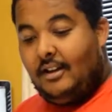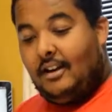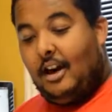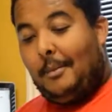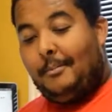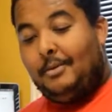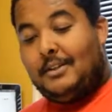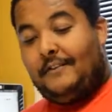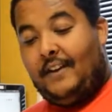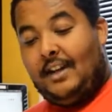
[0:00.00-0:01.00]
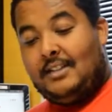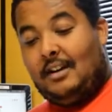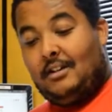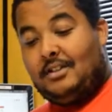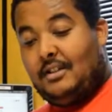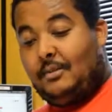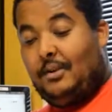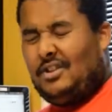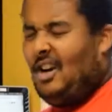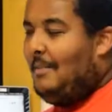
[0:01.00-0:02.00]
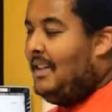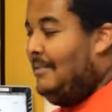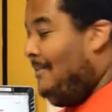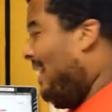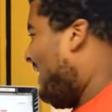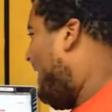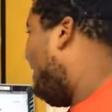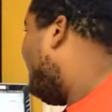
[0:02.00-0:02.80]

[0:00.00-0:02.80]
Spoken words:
All my music fans also. We're going to talk about the Met Gala.